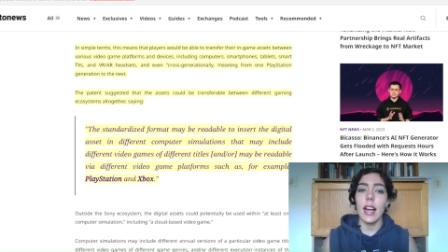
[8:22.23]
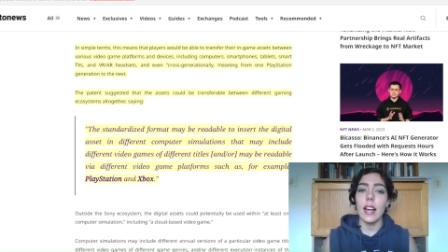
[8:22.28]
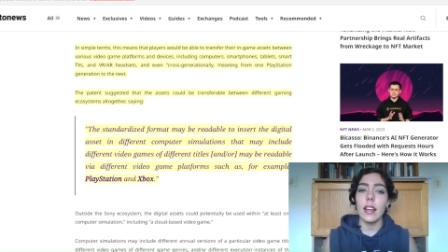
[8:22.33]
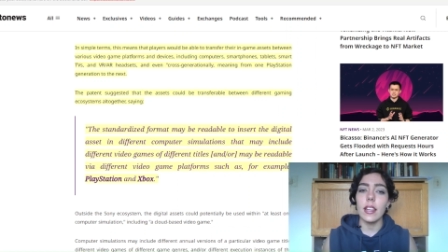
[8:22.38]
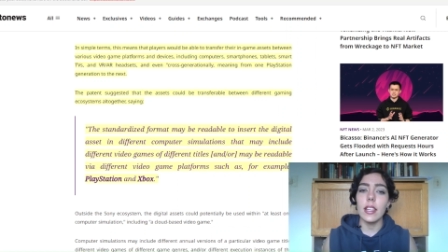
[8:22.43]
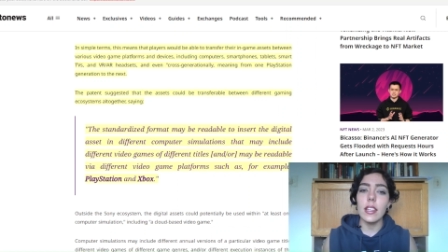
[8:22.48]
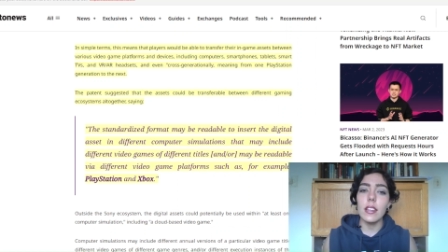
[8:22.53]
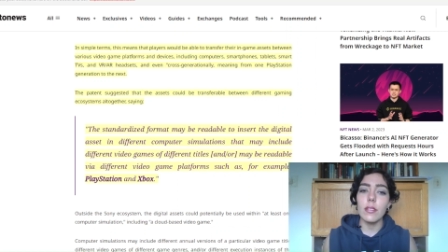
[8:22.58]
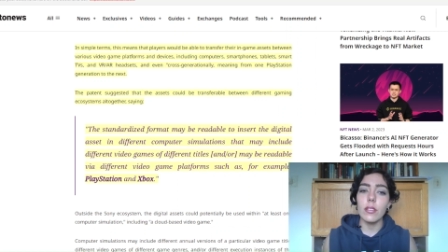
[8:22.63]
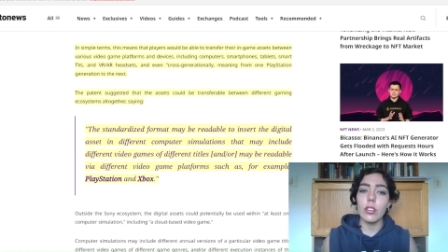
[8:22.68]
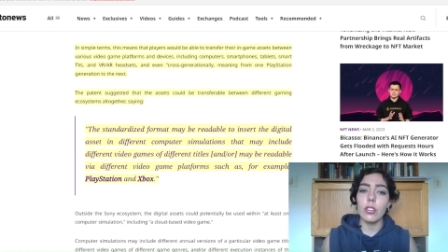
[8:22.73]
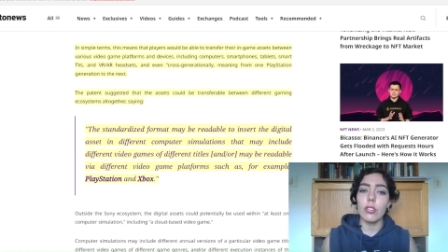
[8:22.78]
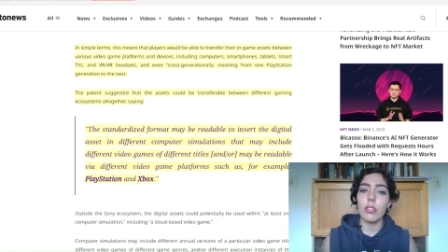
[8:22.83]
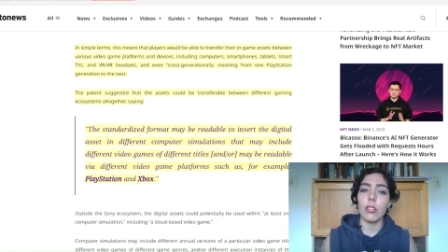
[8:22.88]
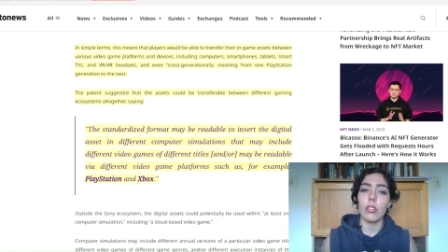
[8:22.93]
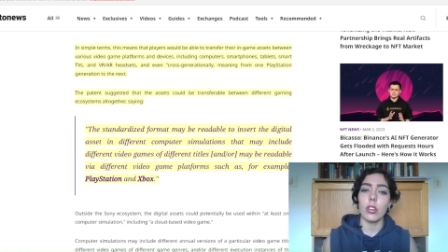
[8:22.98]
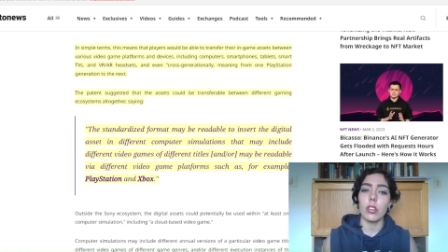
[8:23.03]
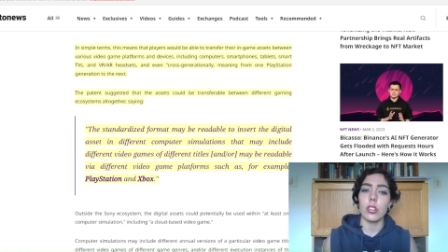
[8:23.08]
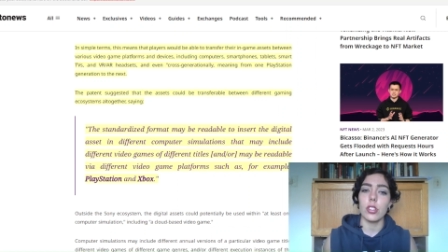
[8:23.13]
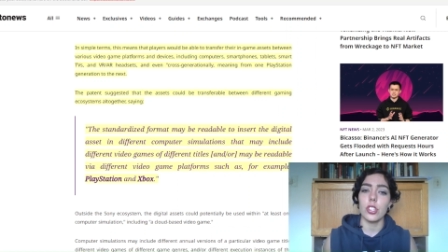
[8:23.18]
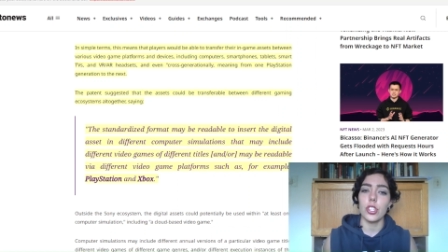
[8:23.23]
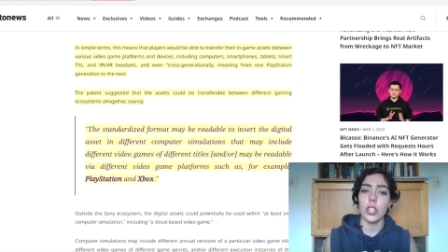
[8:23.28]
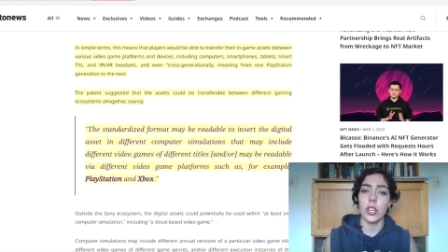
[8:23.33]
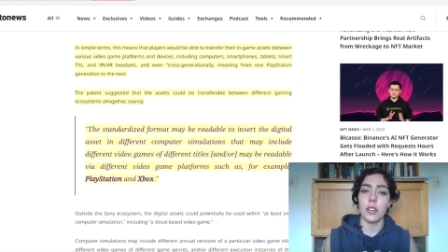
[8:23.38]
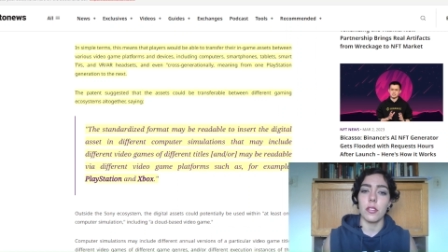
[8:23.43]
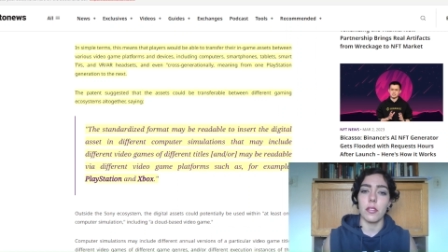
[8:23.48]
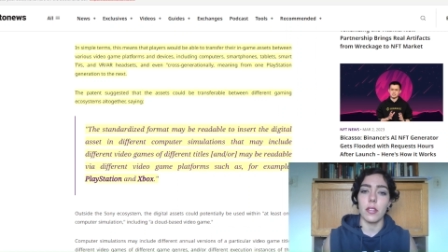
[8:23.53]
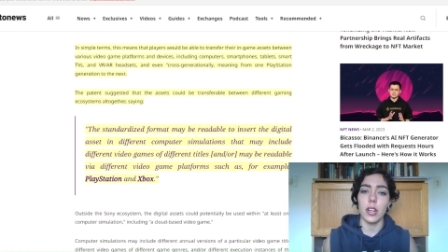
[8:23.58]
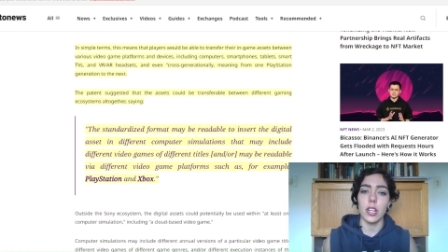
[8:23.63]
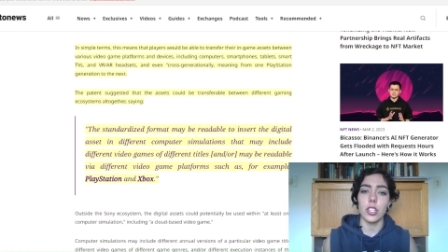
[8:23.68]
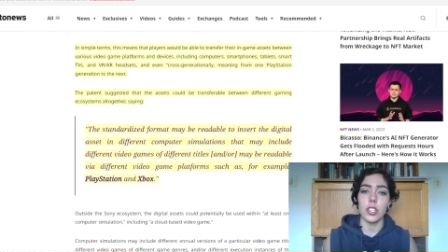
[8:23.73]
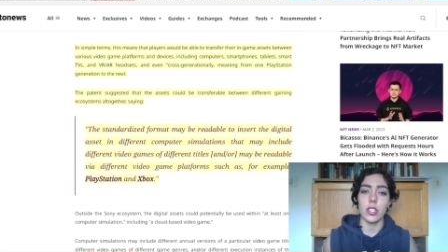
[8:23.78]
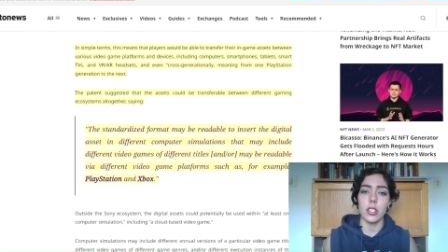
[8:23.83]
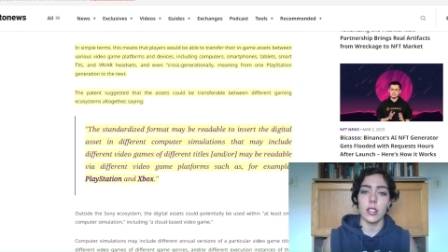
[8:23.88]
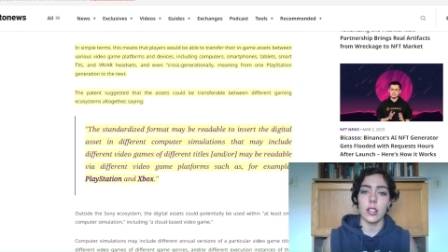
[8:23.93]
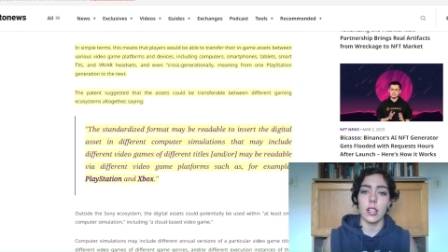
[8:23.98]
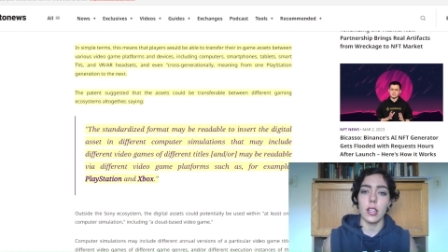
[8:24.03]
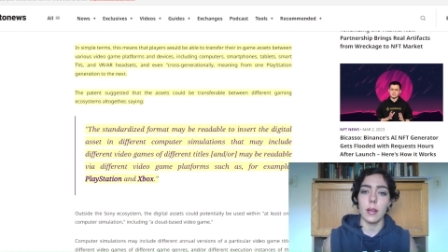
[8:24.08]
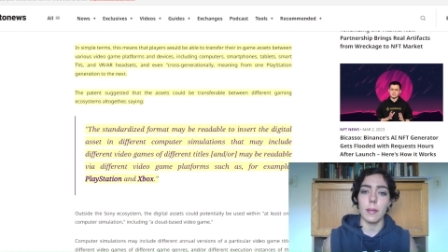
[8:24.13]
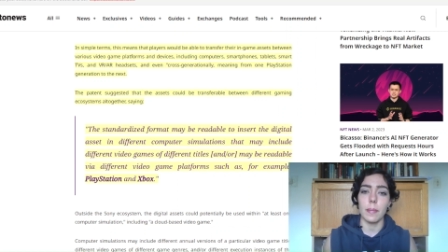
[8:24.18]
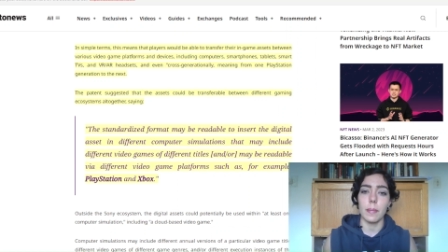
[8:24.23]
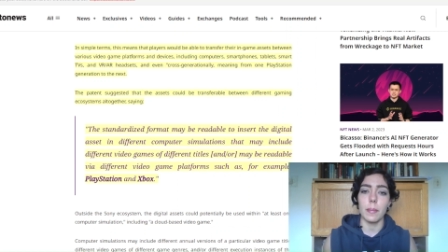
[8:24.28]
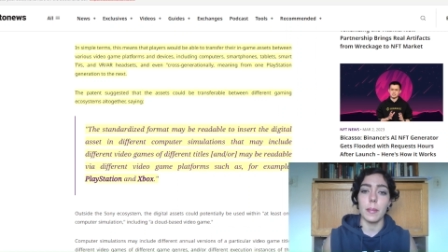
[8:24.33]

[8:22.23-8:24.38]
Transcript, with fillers: and even cross-generationally,